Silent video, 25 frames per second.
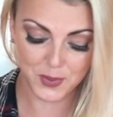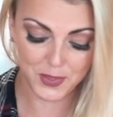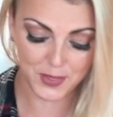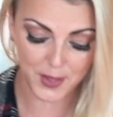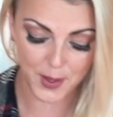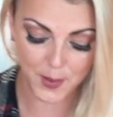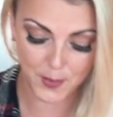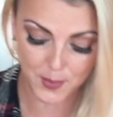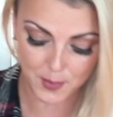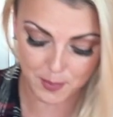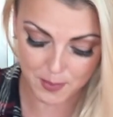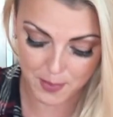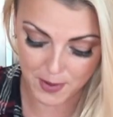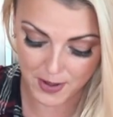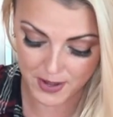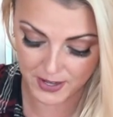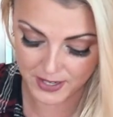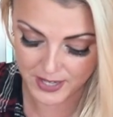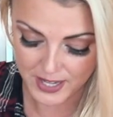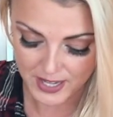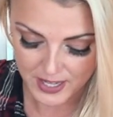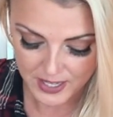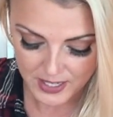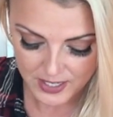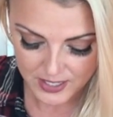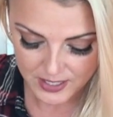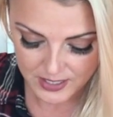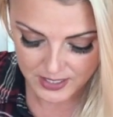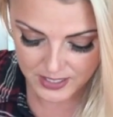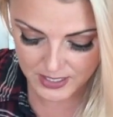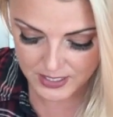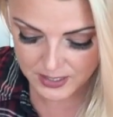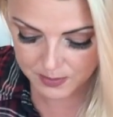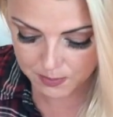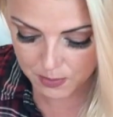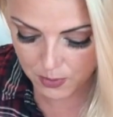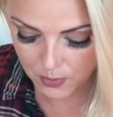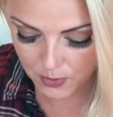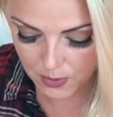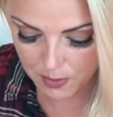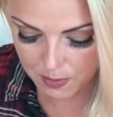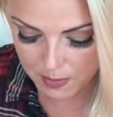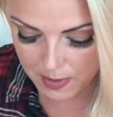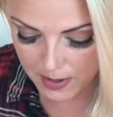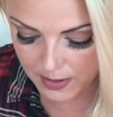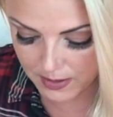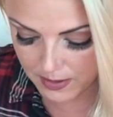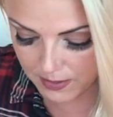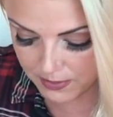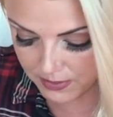without a bun. This
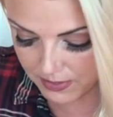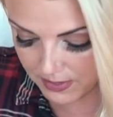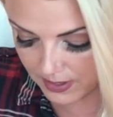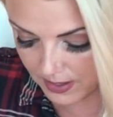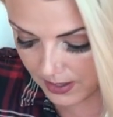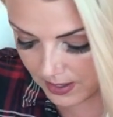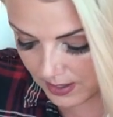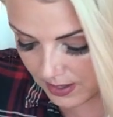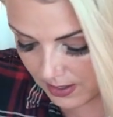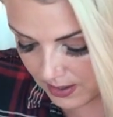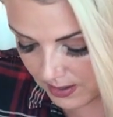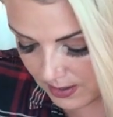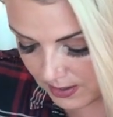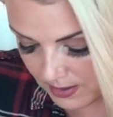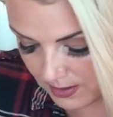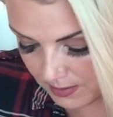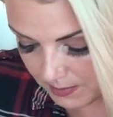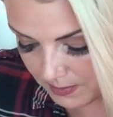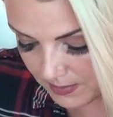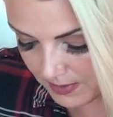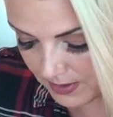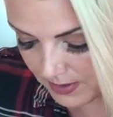portobello thing, I'm